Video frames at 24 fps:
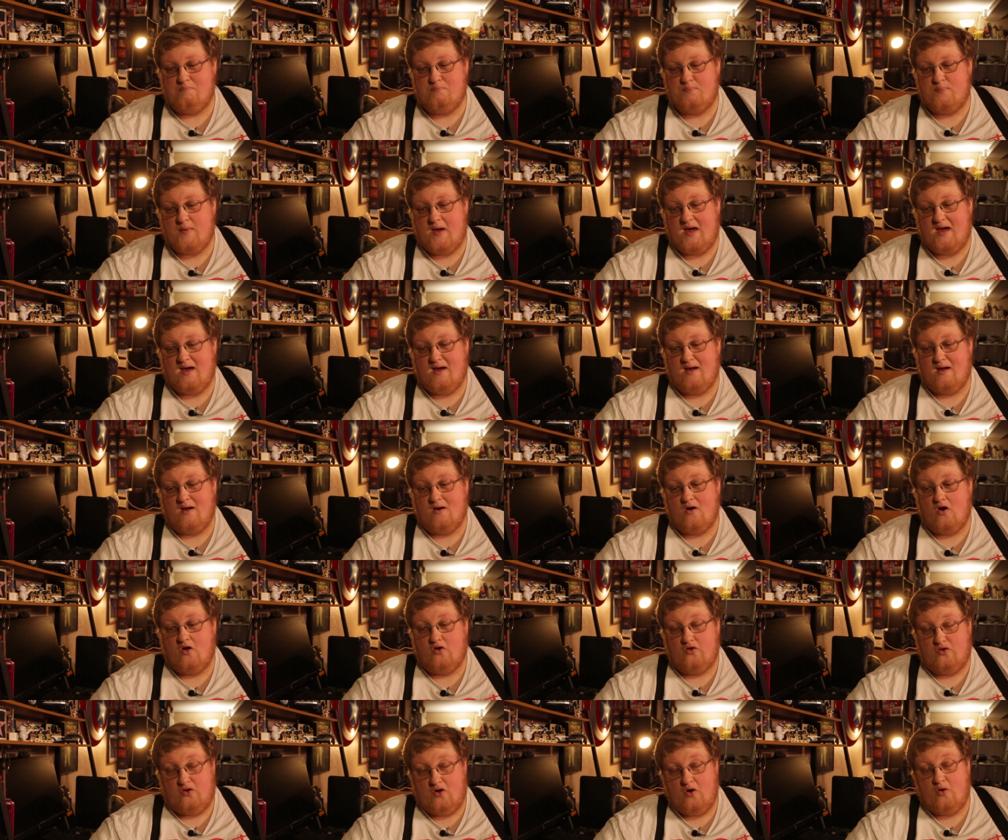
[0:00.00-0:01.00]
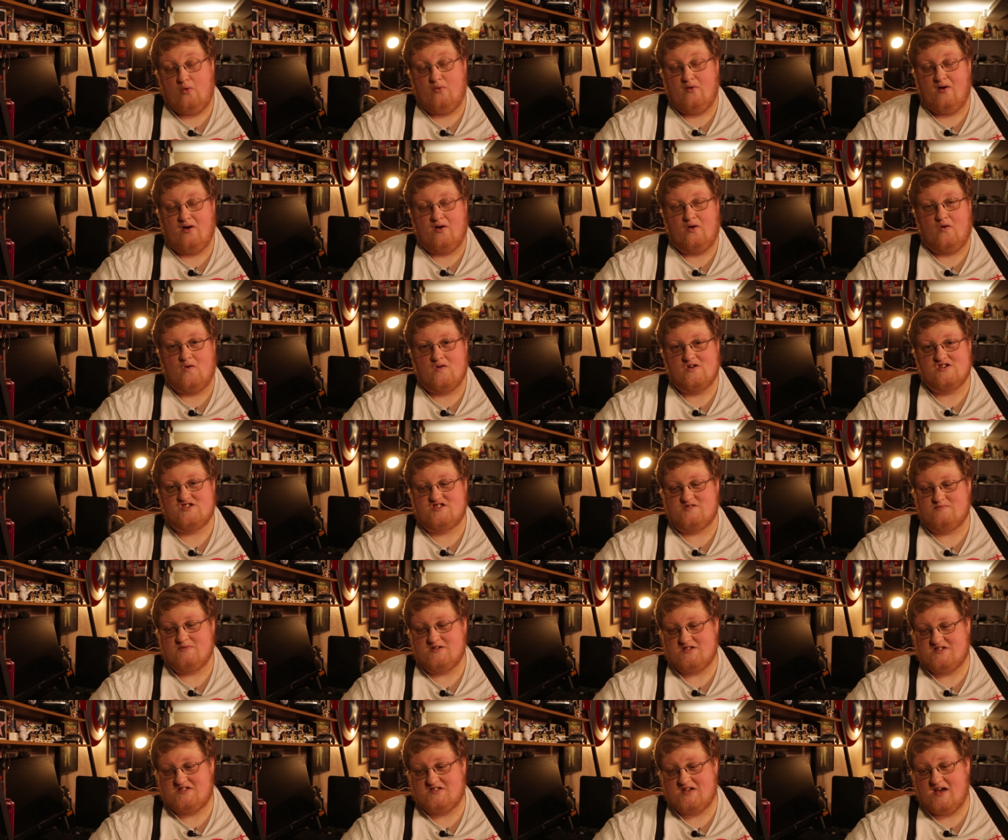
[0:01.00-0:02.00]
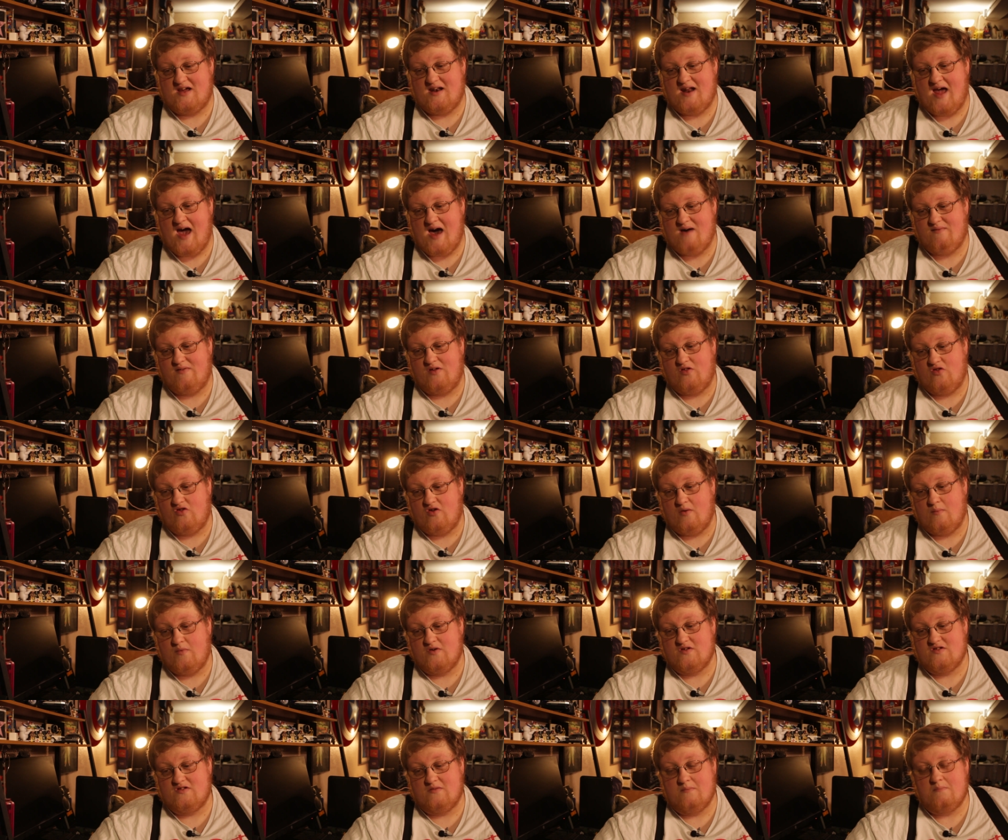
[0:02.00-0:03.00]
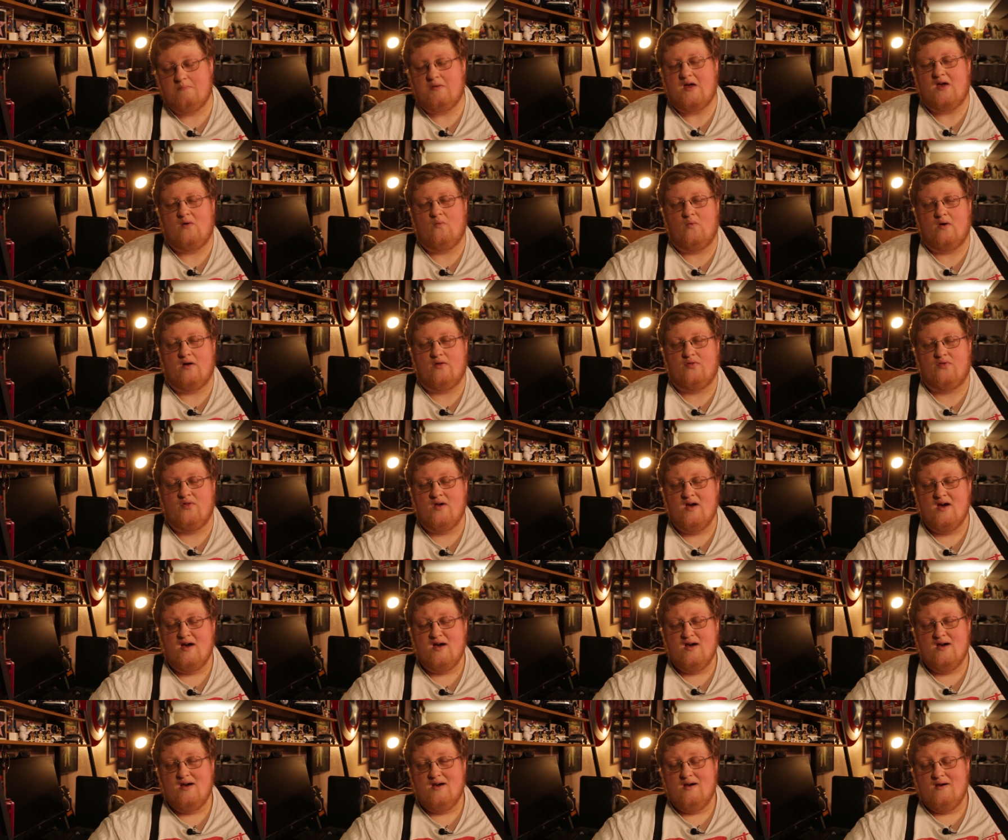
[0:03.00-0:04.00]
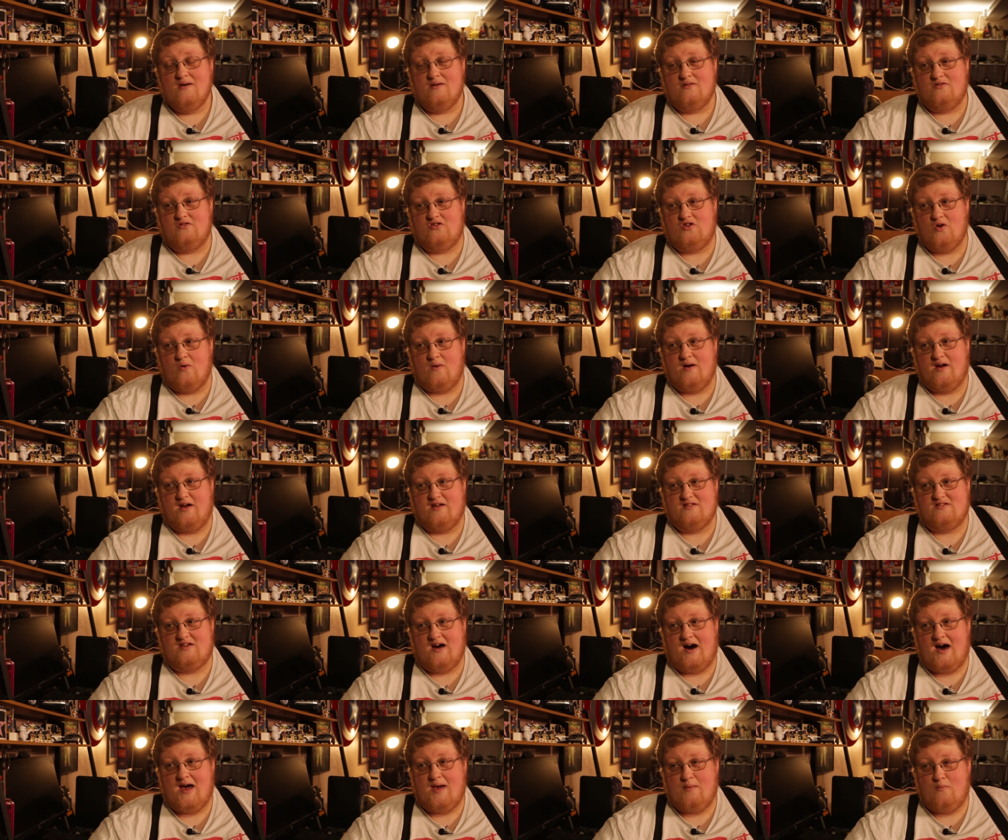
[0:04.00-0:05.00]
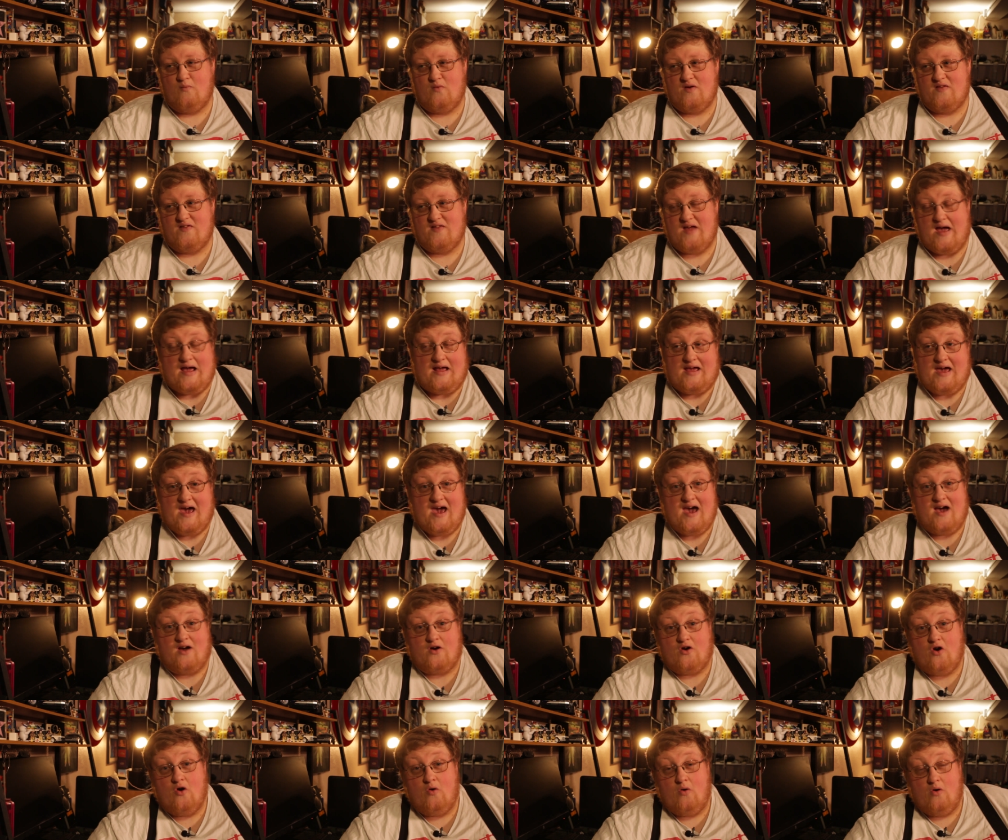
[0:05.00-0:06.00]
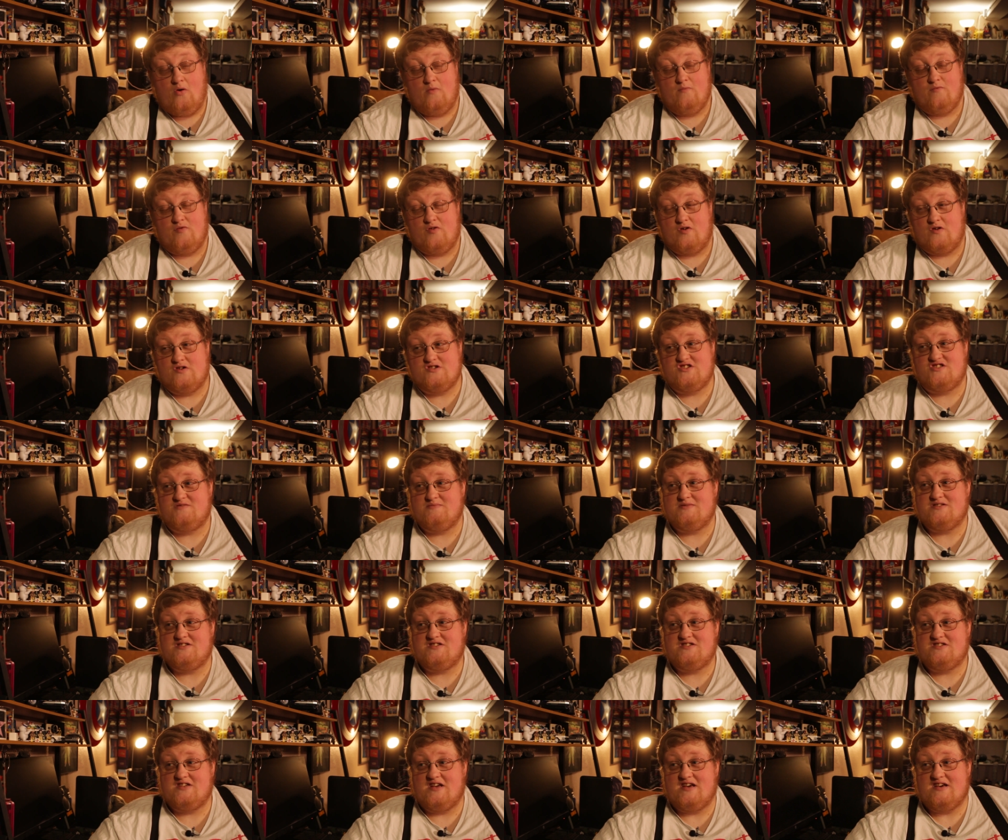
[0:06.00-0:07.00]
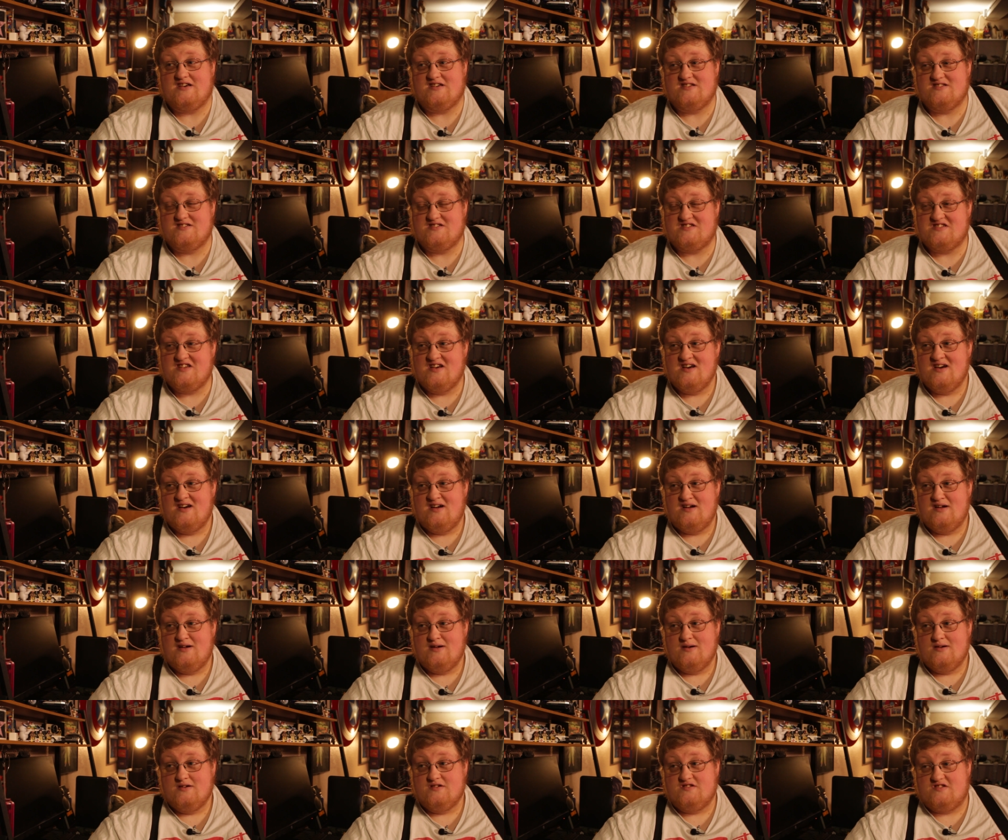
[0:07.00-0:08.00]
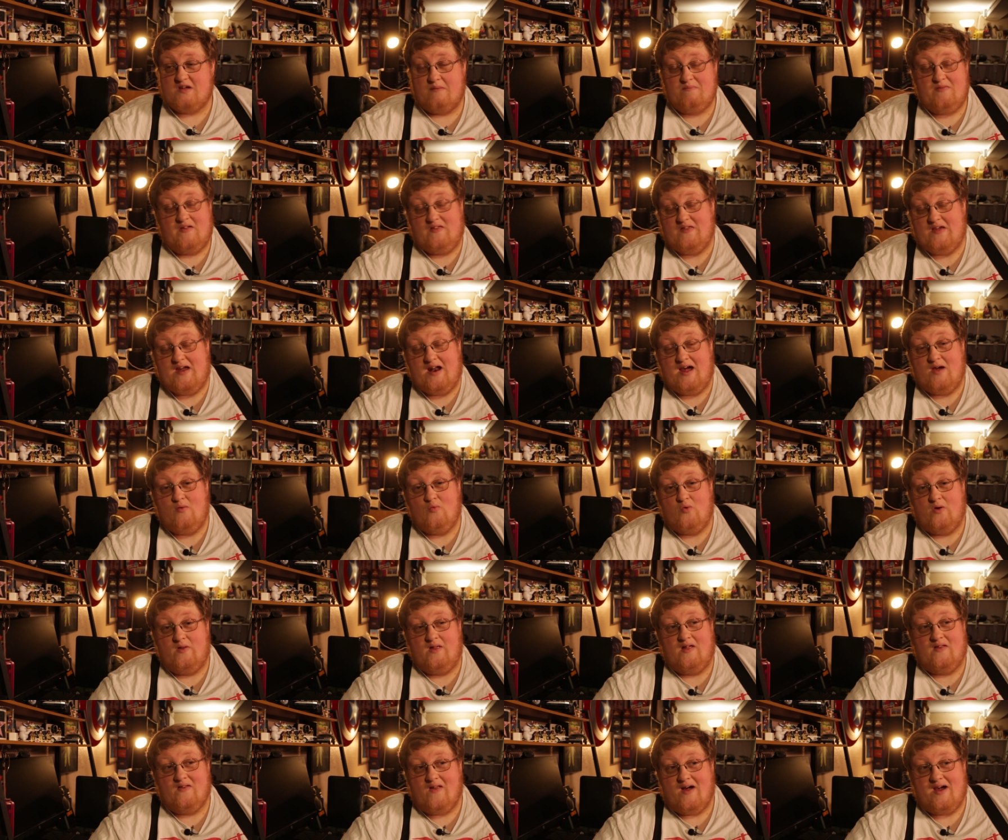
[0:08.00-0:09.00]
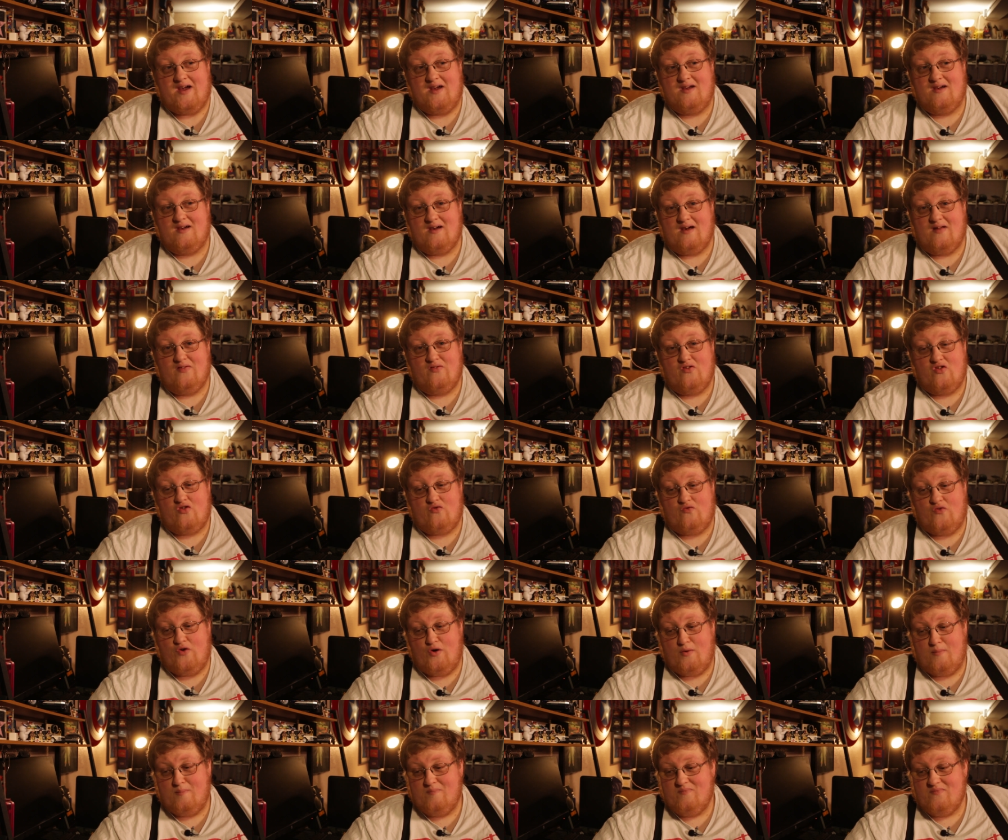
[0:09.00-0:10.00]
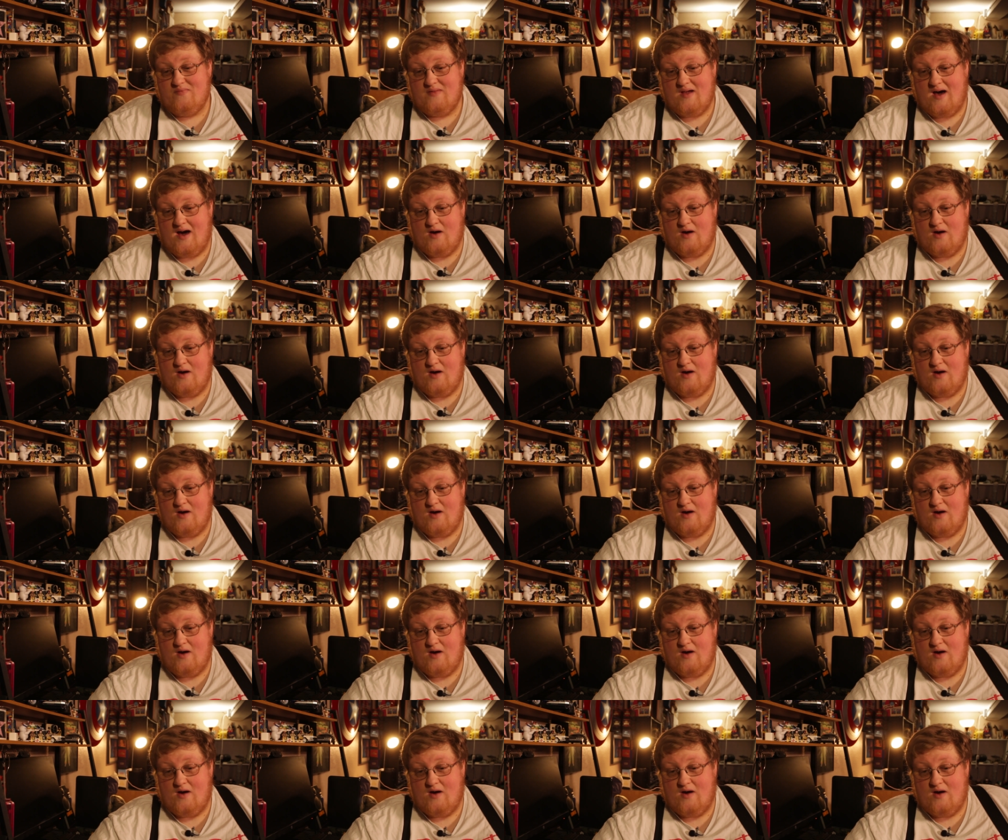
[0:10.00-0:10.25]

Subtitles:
being alone on Christmas and having someone to be with during a time when they can't go home for Christmas is something that I really like in this film.